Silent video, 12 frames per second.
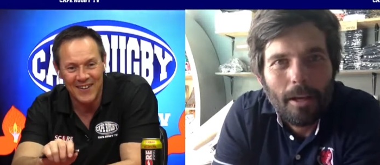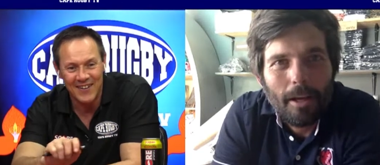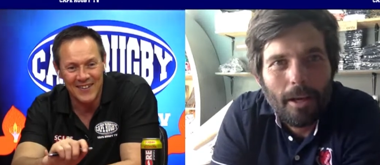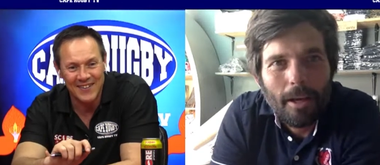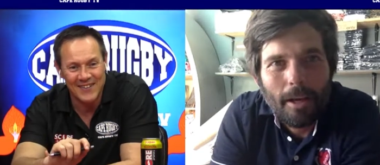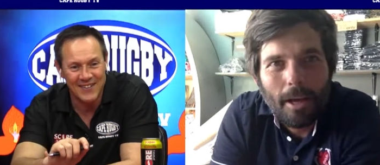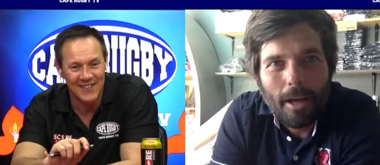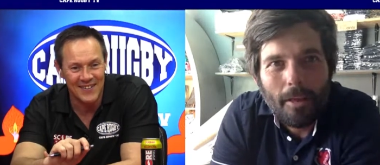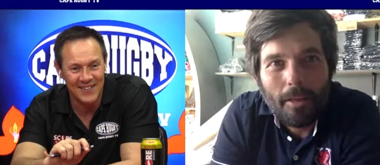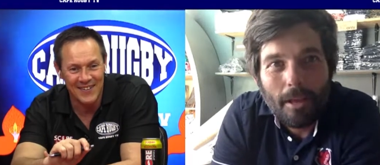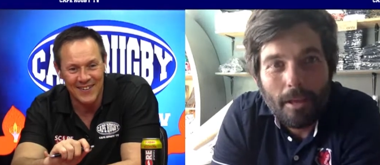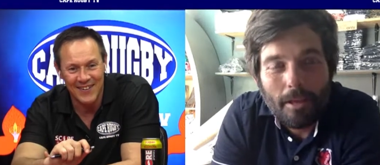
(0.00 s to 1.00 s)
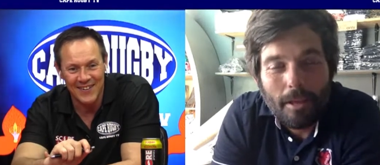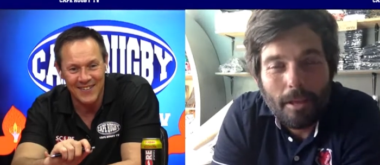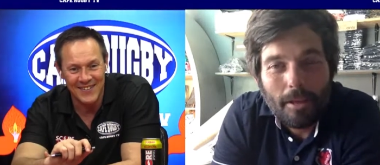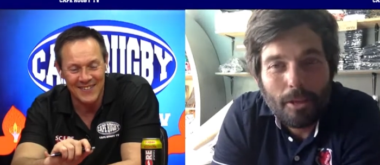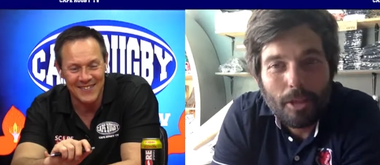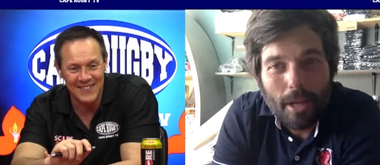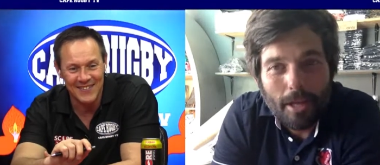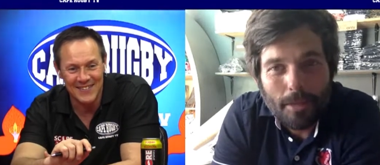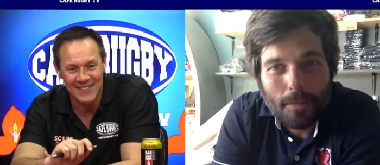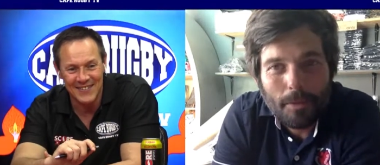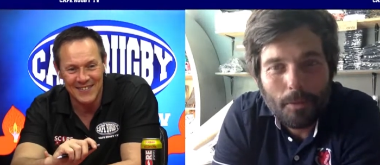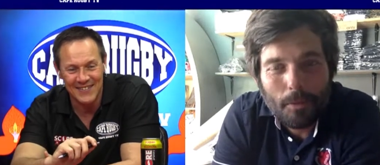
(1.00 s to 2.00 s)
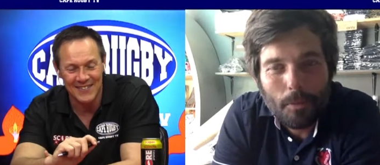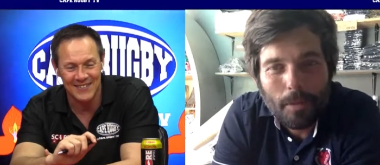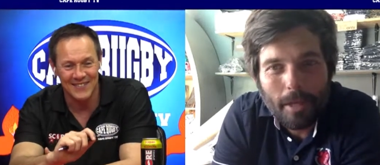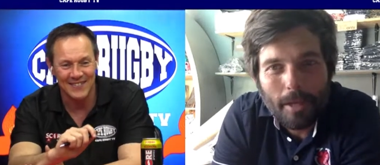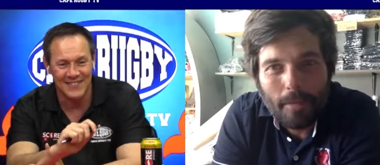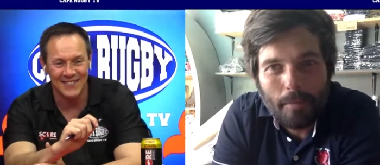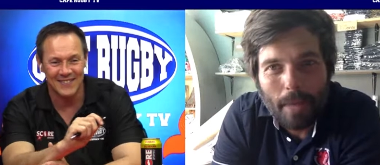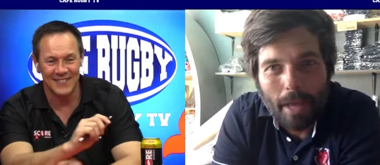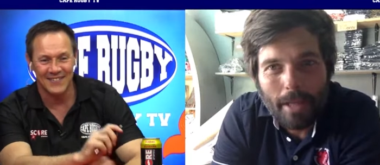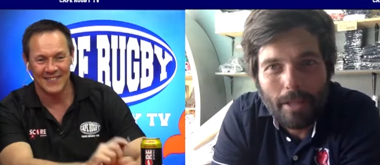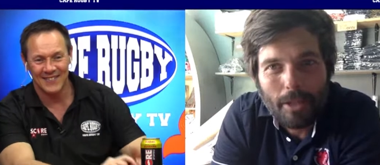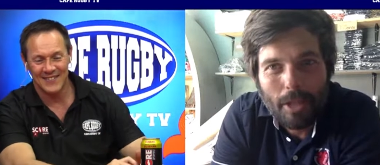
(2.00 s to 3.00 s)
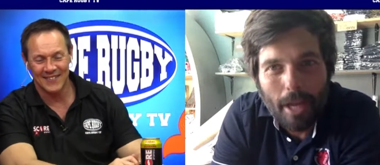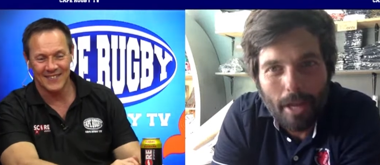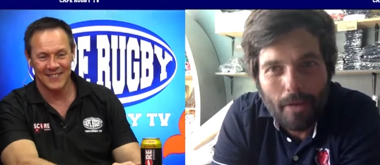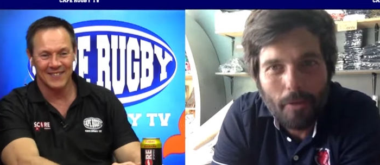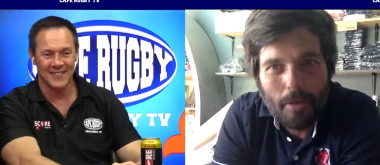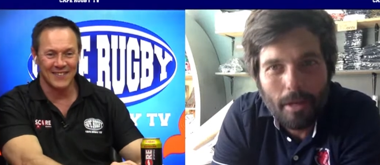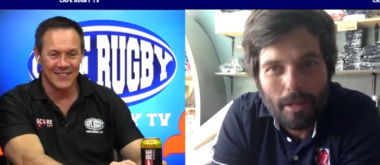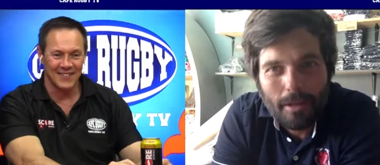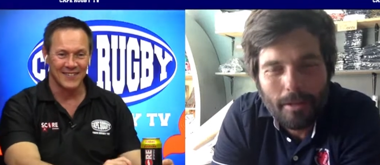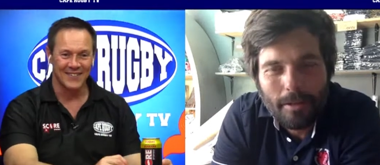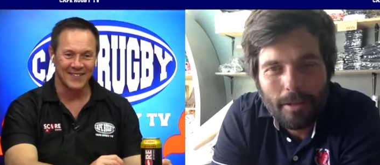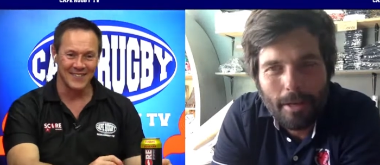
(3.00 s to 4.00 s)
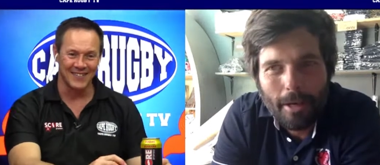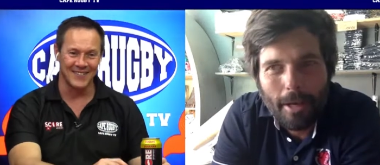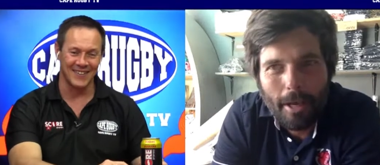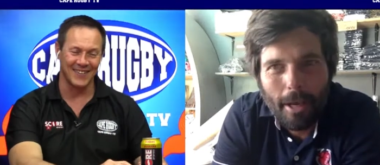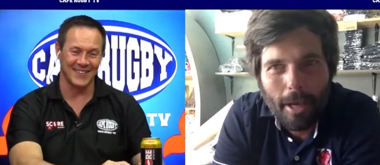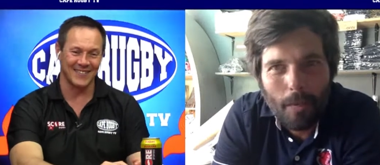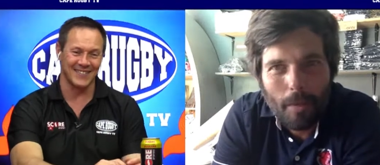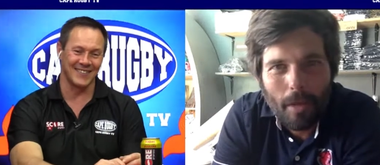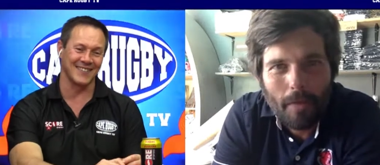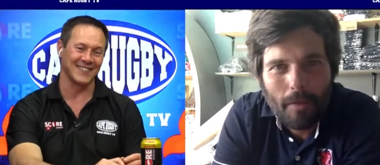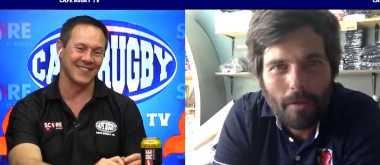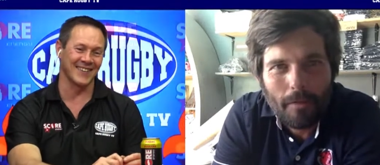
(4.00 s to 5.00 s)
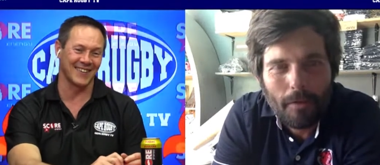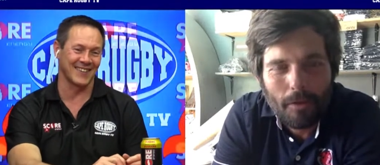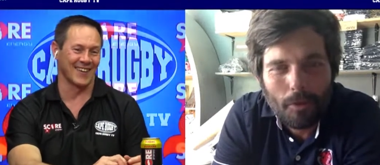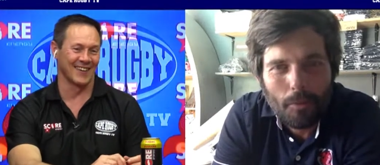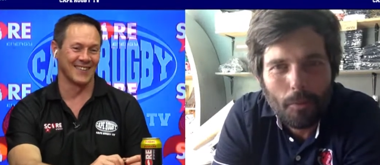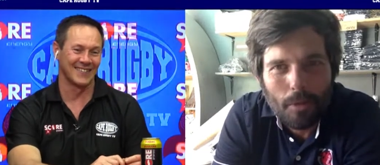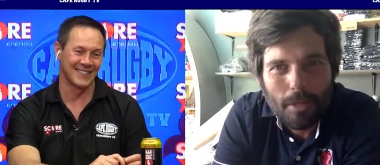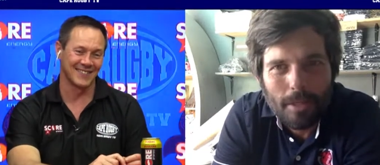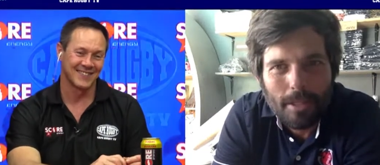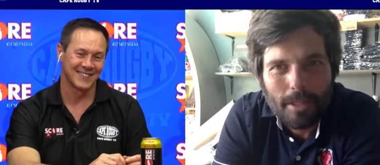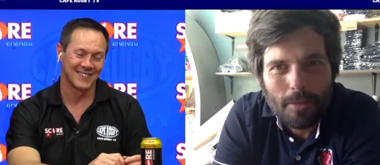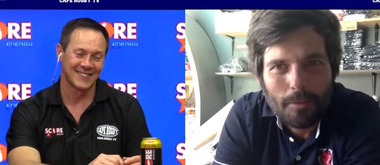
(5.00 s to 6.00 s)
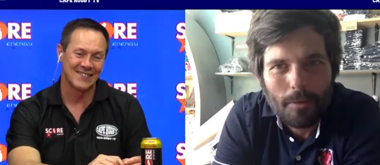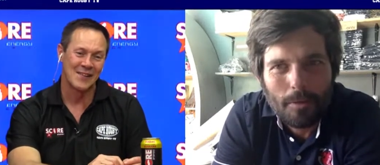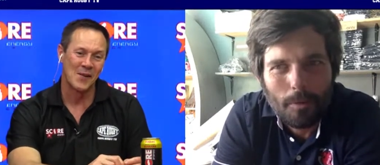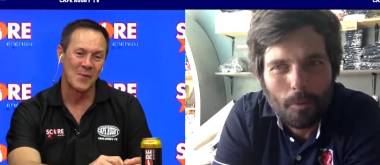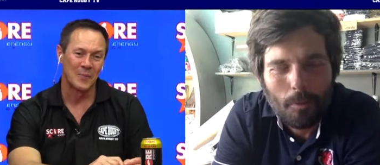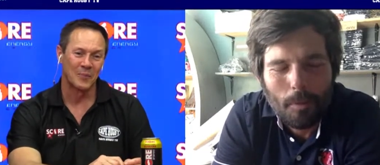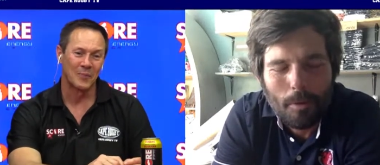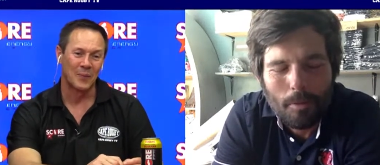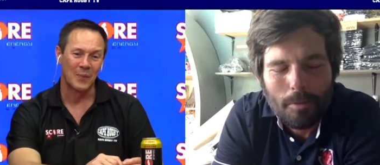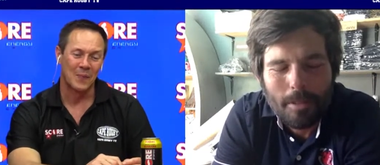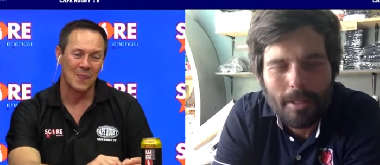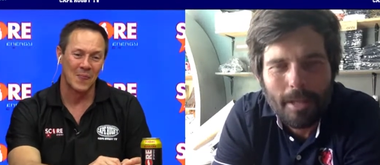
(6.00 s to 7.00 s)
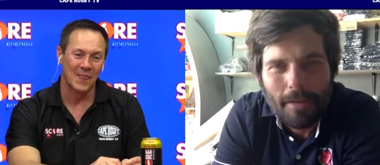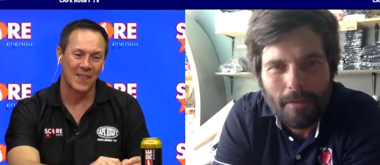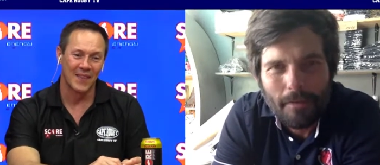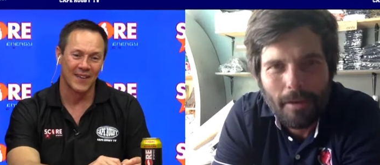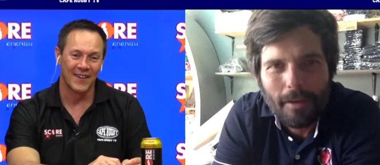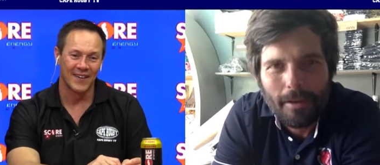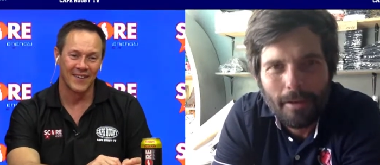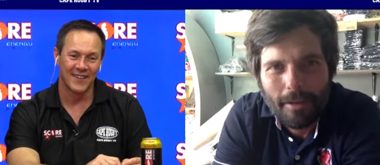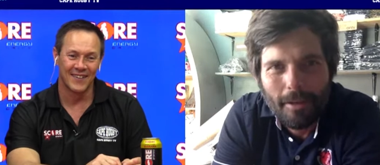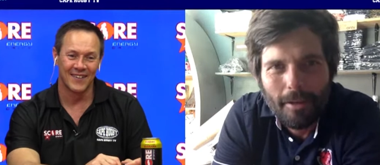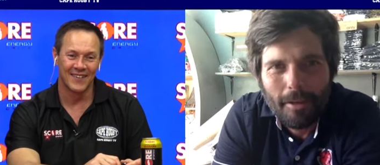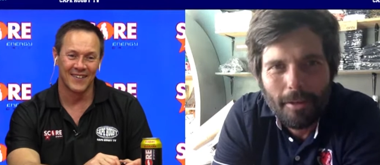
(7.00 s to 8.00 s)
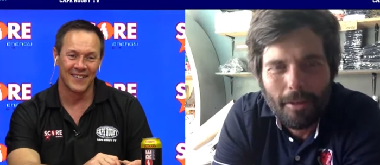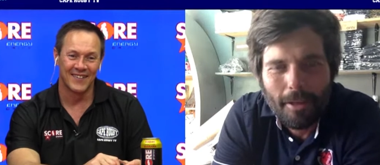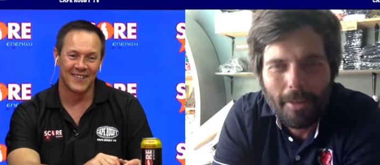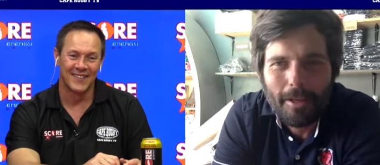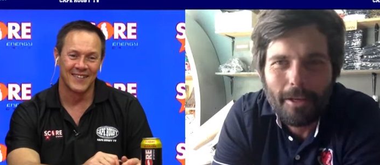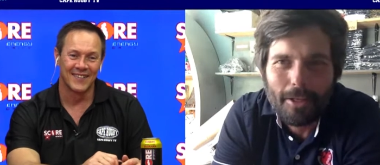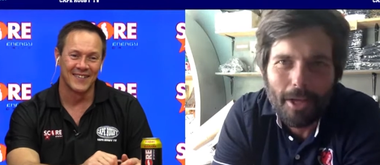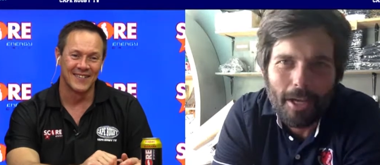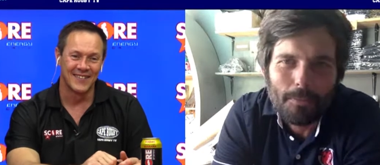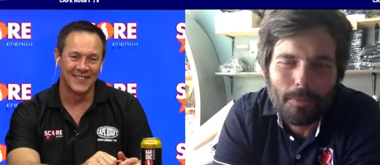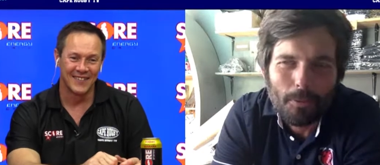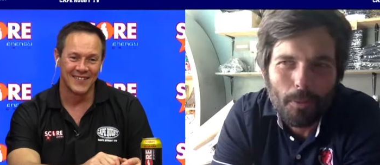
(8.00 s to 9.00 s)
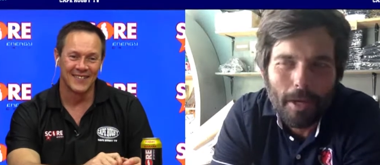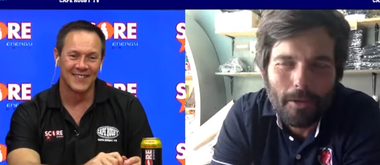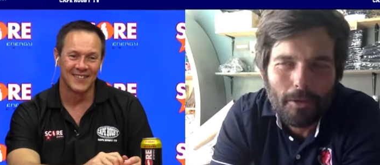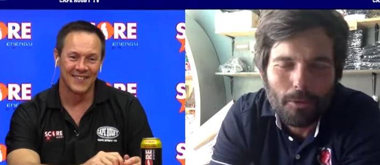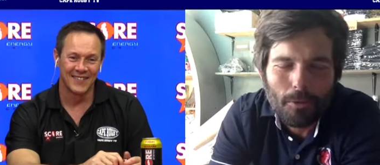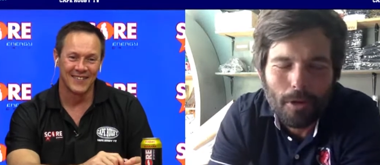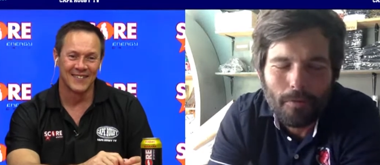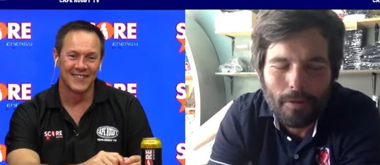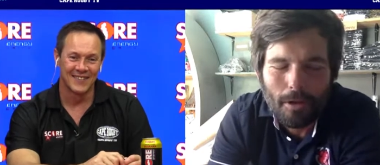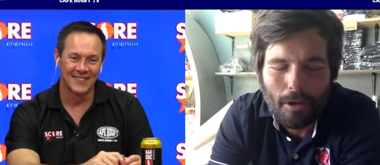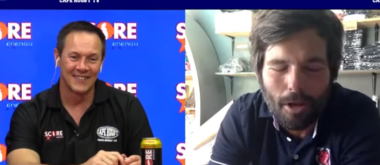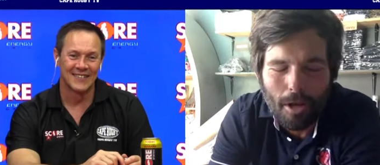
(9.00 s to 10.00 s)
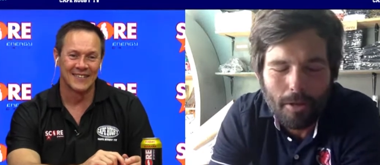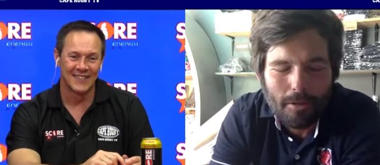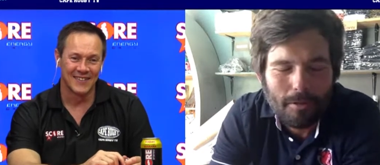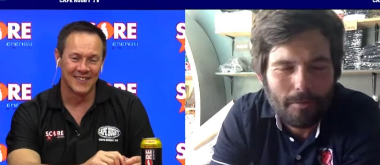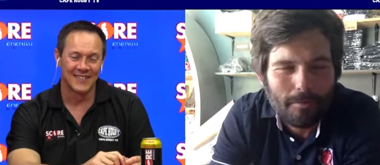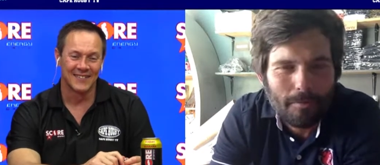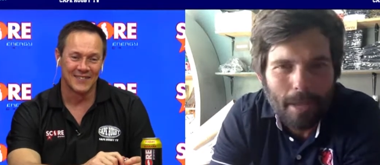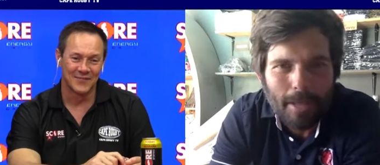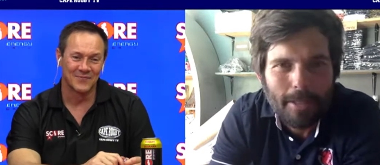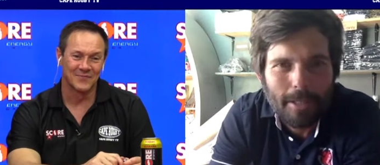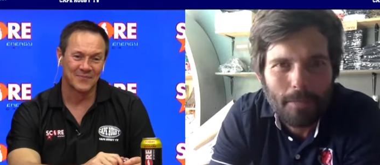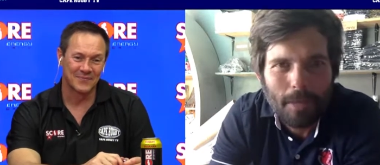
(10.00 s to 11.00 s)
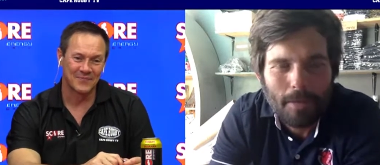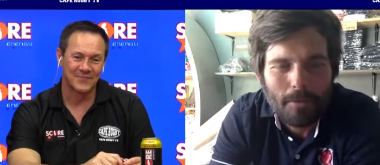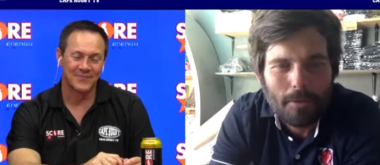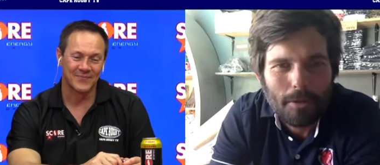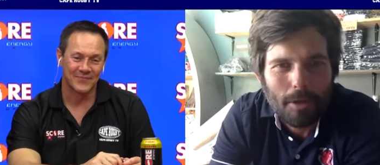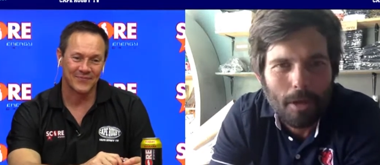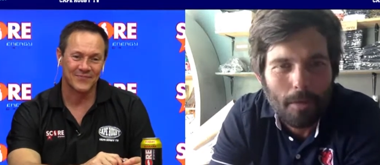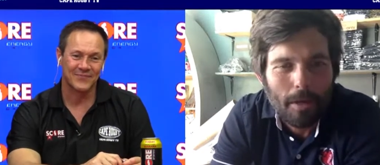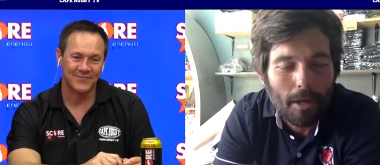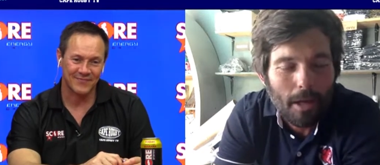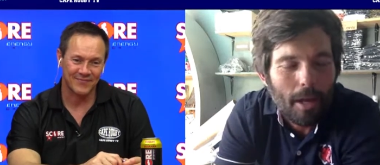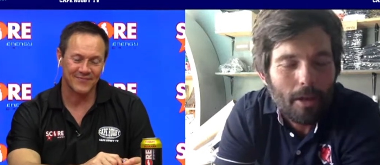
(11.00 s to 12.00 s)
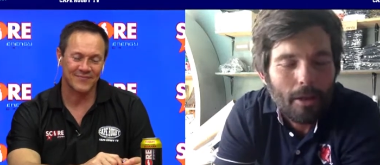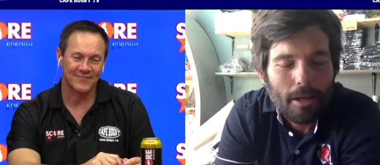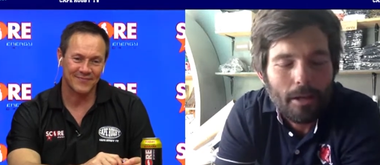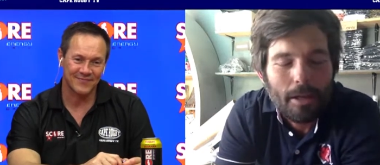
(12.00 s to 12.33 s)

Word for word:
Speaker 1: Uh, I think the adjustment when we get back in January uh, and we have an official preseason will probably be tougher than the adjustment we had to do over the last eighteen months or so. I mean, it, it,